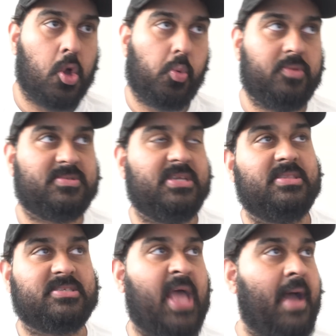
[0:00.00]
We've seen
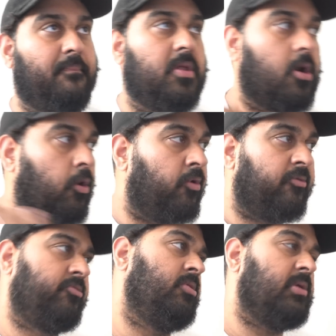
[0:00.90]
this happen
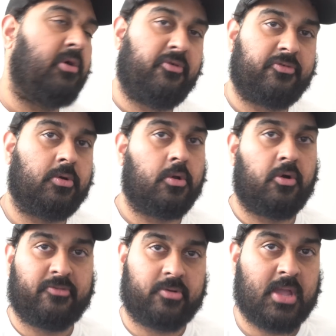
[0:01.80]
over and over and
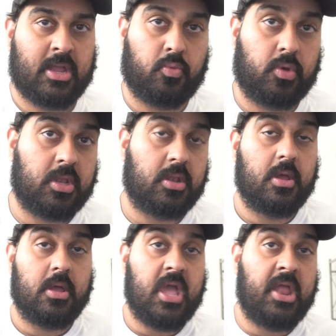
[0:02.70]
over again when
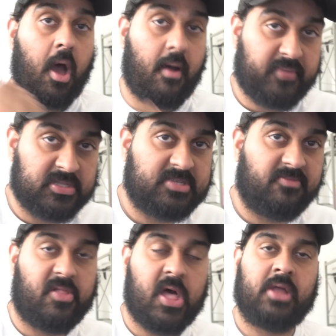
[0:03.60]
an
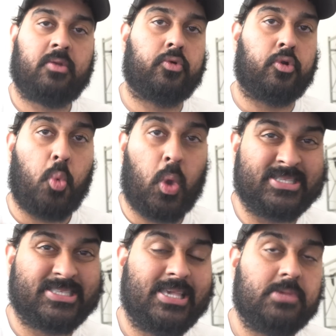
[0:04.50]
offensive line or a
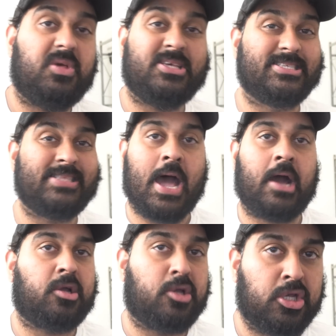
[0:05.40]
run scheme is
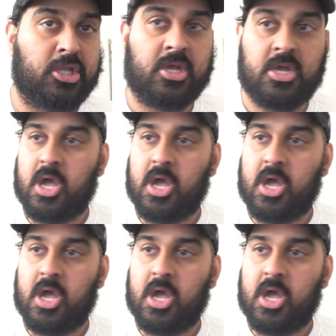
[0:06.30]
not good.